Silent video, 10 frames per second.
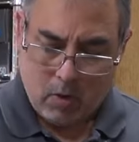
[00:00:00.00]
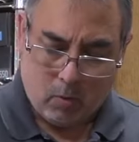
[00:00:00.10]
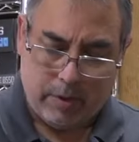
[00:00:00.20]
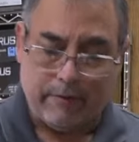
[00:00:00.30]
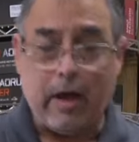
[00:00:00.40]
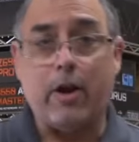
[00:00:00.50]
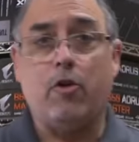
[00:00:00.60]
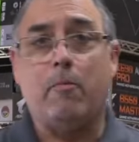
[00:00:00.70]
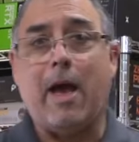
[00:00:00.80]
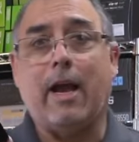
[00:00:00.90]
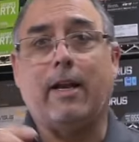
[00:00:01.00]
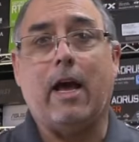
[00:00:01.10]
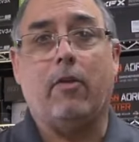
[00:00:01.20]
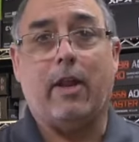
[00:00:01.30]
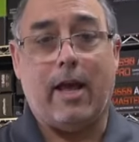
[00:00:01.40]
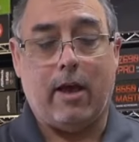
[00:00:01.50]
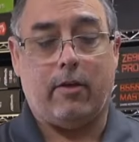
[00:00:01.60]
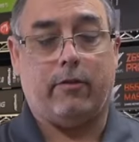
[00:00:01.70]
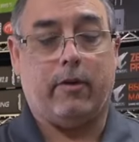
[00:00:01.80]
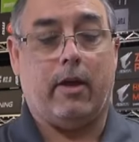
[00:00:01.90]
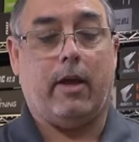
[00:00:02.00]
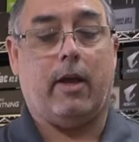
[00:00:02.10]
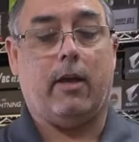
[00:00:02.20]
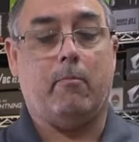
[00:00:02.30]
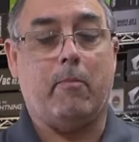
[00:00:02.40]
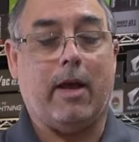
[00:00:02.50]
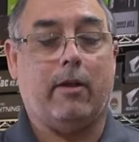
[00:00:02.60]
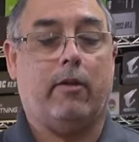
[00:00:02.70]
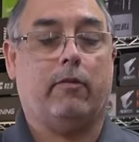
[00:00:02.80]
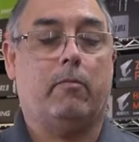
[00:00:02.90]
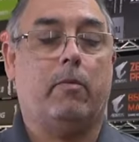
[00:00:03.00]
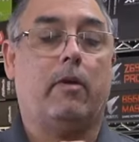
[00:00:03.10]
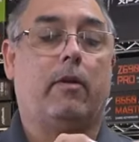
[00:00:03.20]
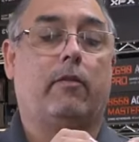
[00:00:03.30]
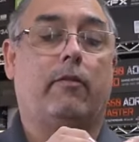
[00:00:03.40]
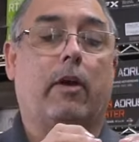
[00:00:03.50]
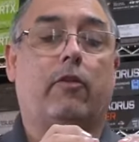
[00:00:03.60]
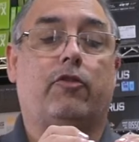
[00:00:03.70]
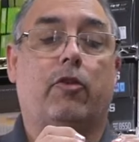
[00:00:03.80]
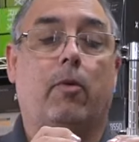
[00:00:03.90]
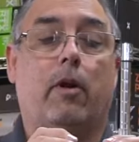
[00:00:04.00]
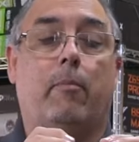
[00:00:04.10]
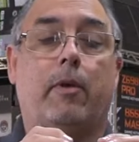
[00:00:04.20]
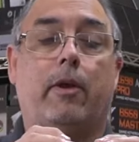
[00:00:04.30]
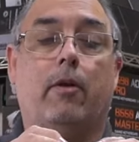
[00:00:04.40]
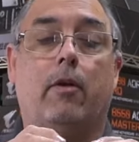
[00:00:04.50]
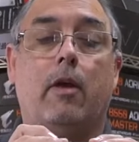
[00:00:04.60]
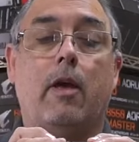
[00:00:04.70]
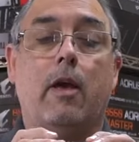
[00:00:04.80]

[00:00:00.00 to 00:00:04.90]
Well, they've got a new mag now that has a mechanism. Let's see if I can show it up here.